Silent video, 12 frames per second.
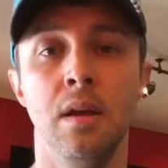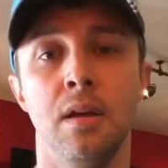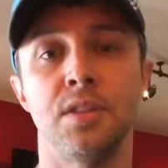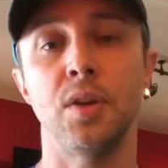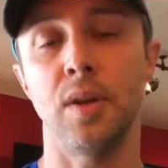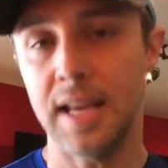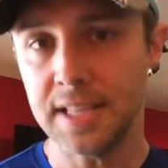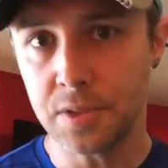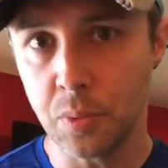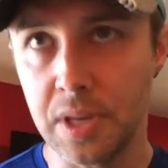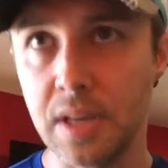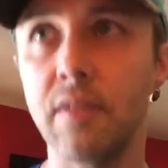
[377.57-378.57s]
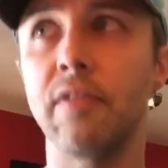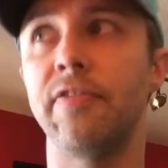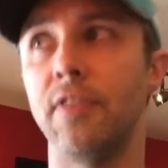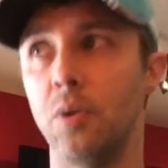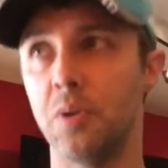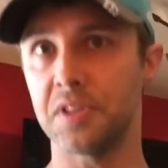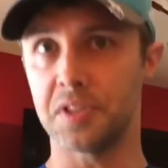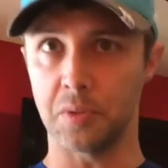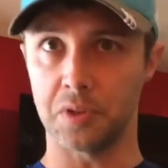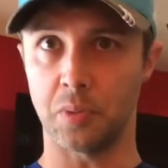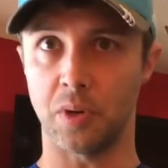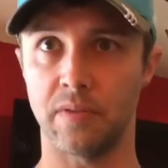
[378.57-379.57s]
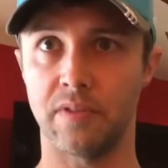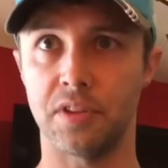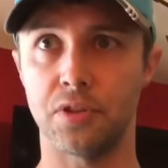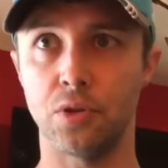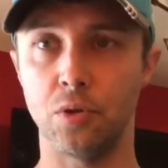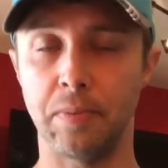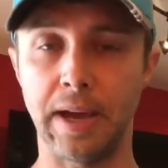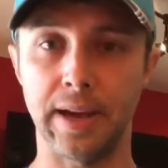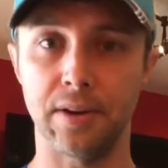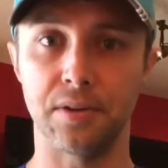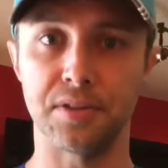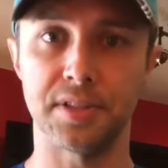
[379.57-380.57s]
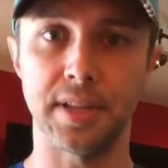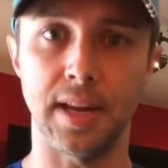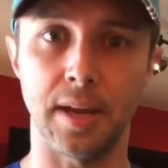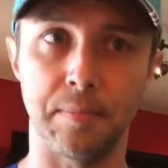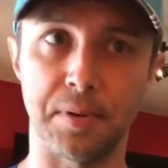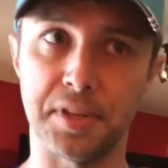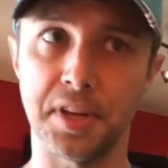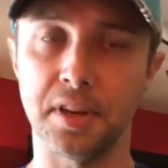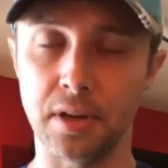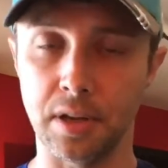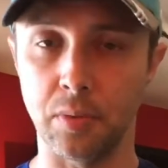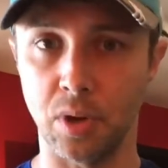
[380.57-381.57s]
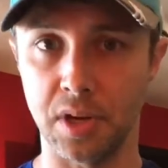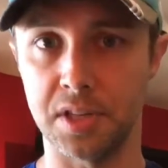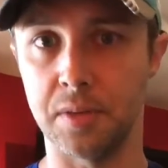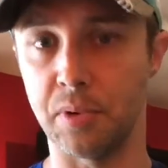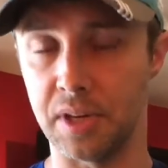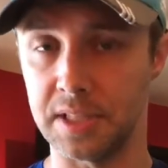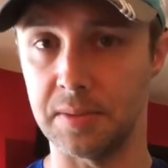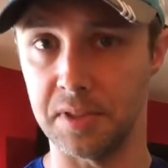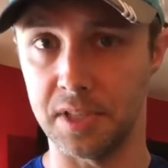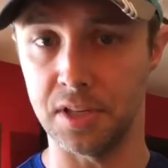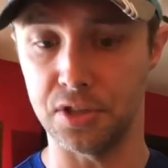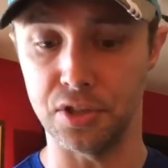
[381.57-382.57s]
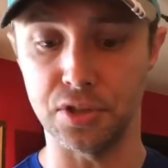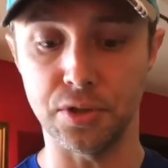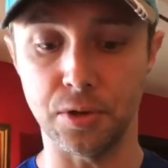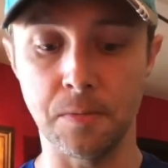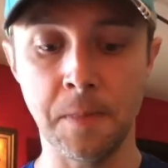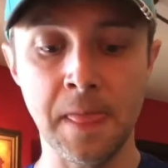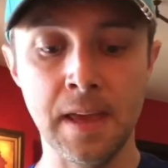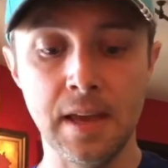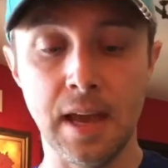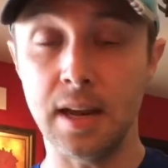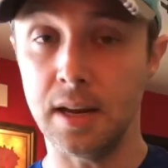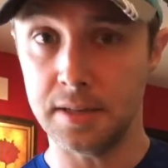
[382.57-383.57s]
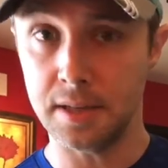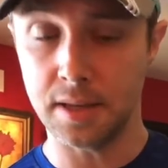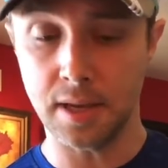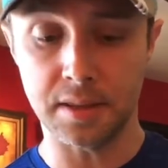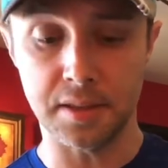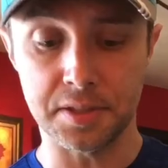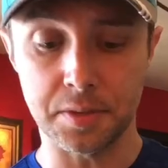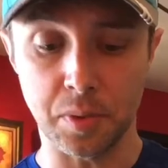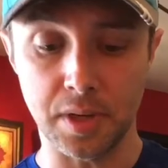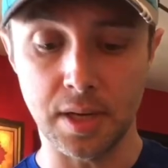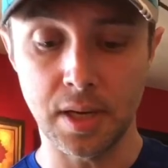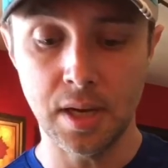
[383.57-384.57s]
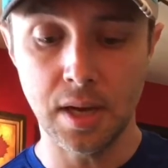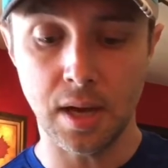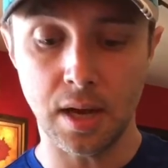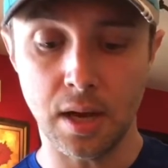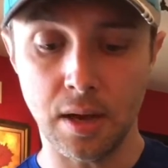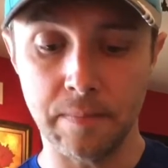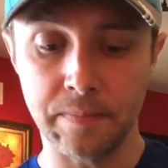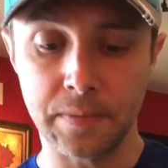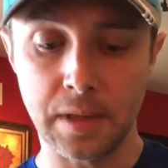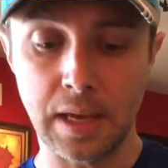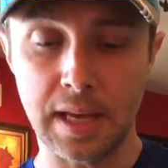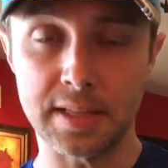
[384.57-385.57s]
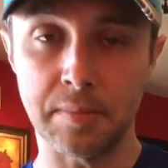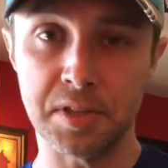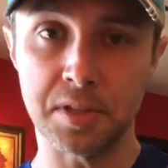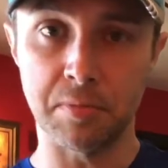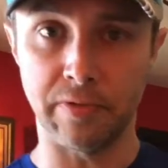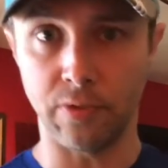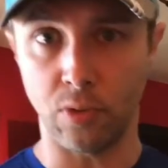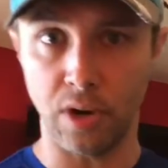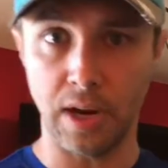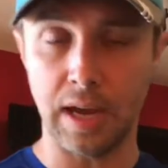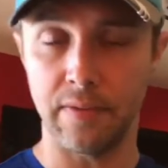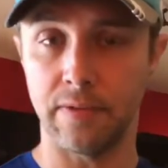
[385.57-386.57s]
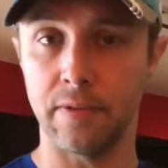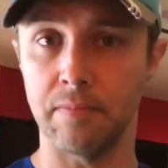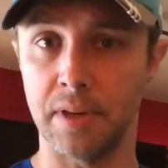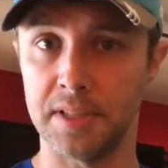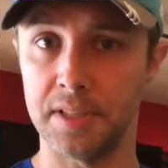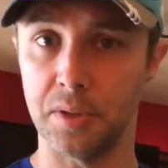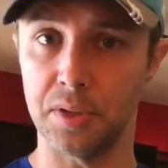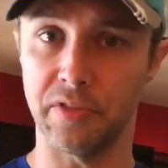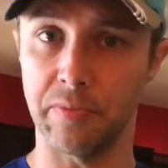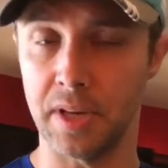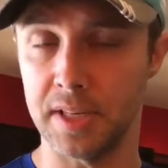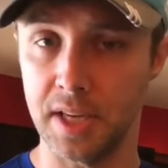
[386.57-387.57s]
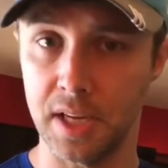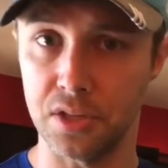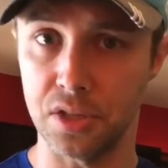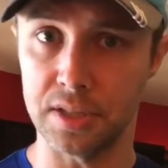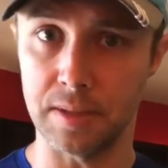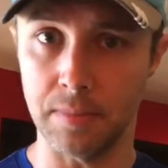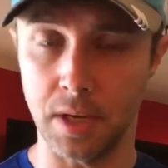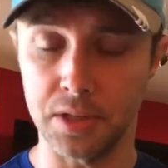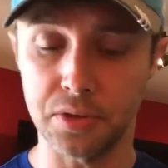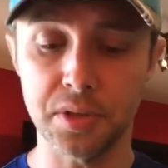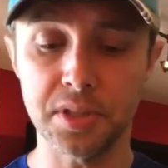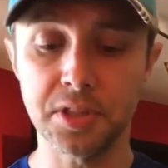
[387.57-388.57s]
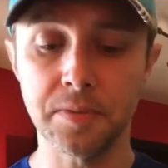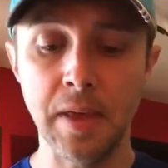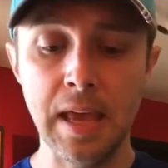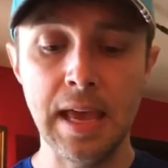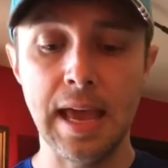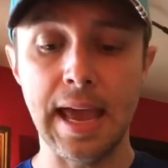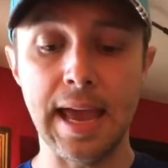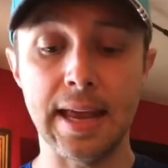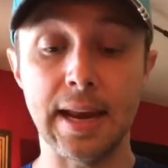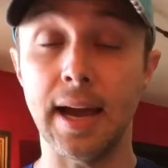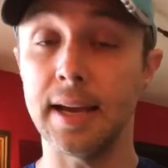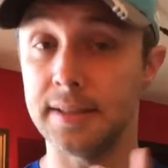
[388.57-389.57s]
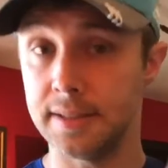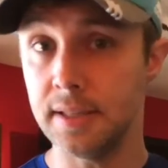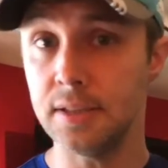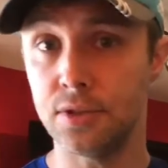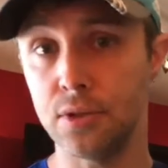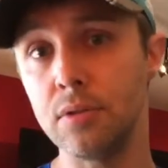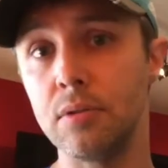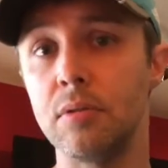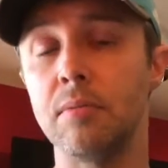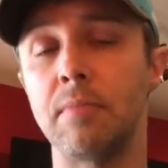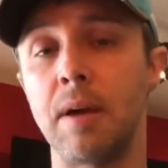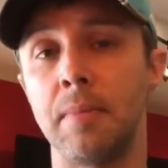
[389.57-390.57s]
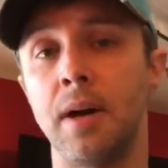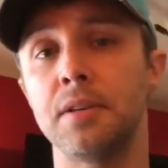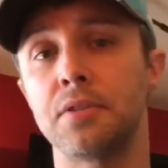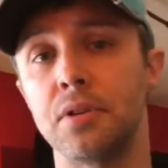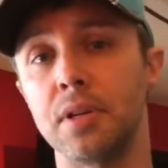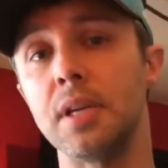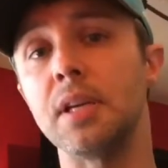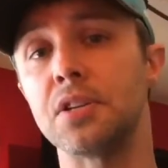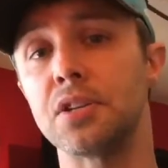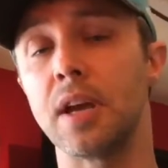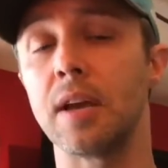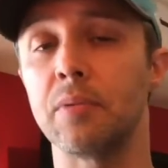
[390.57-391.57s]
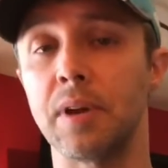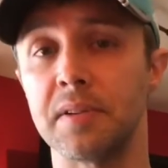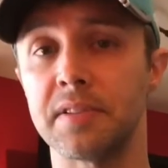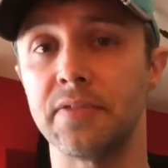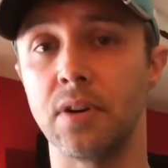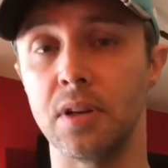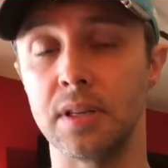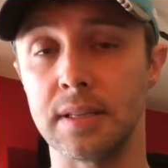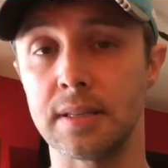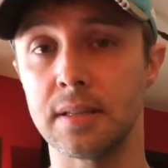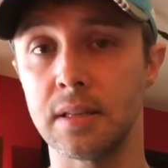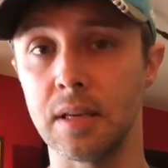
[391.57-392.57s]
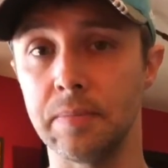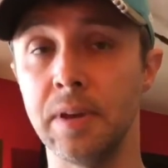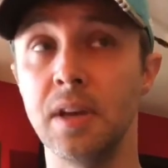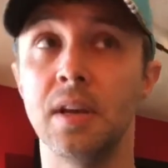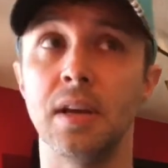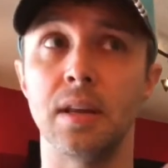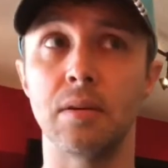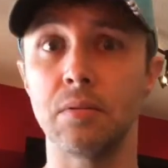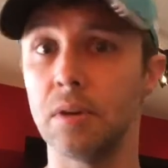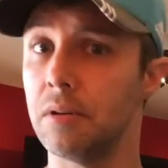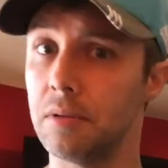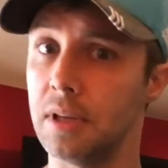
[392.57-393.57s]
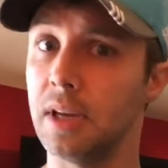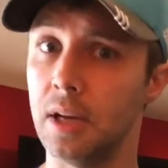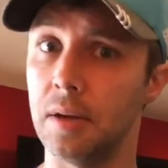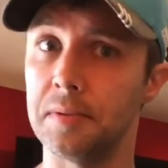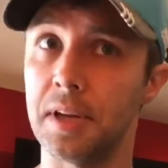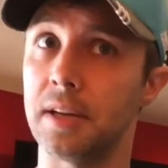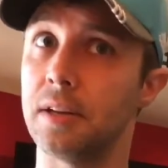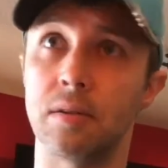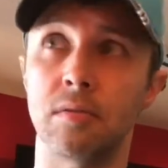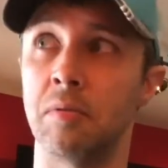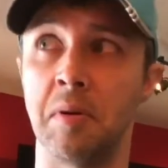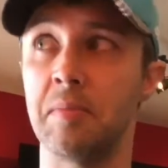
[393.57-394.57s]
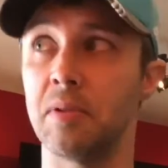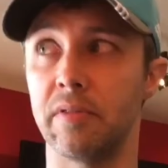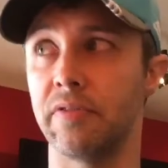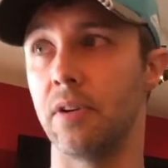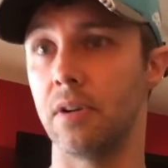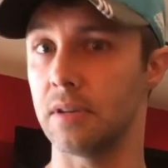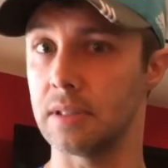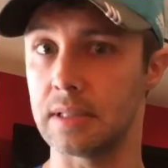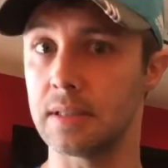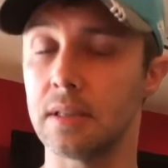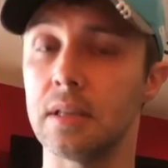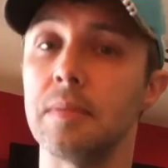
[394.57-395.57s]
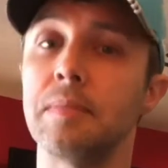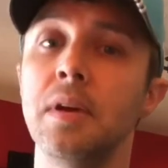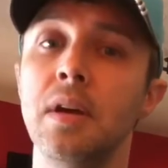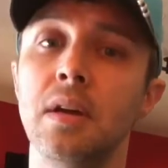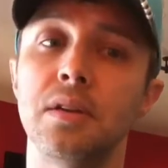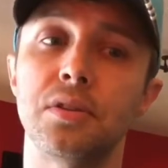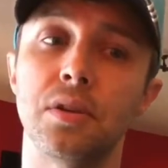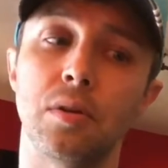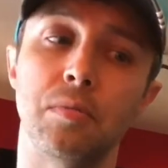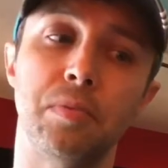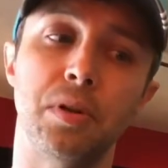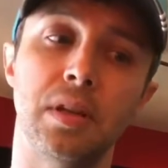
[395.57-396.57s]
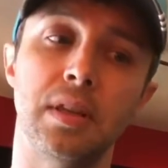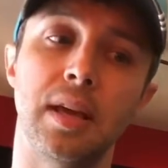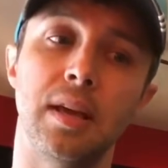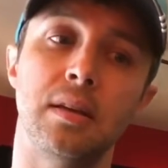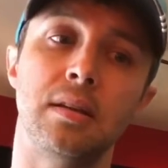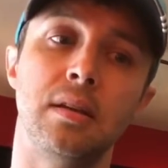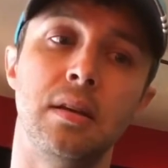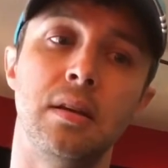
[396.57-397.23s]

So last week, focus was one of the 2 patterns that I particularly wanted to bring some attention to, and I did that this week. As I mentioned before, I have my series of meditations and mantras, and I did do my mantra each night when I was falling to sleep, and it really, really helped. I don't remember falling asleep, so putting that